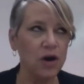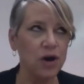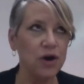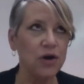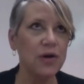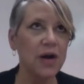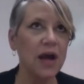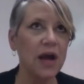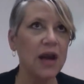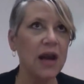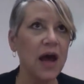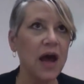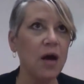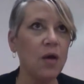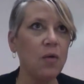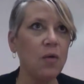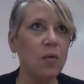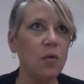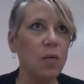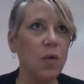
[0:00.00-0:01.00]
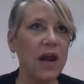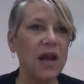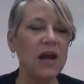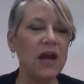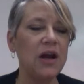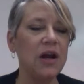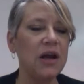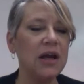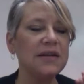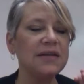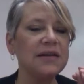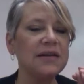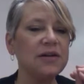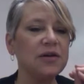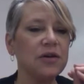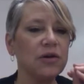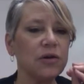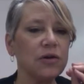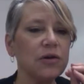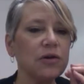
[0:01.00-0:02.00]
You cannot wait. It's
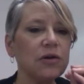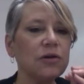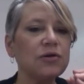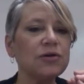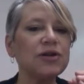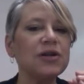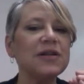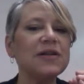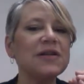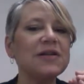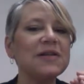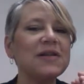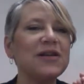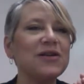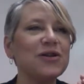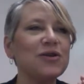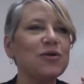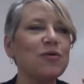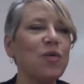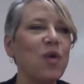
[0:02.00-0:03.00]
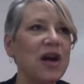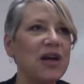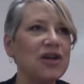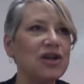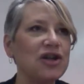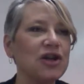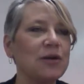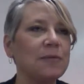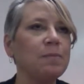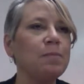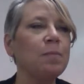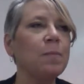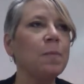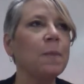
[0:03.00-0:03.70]
an urgent situation.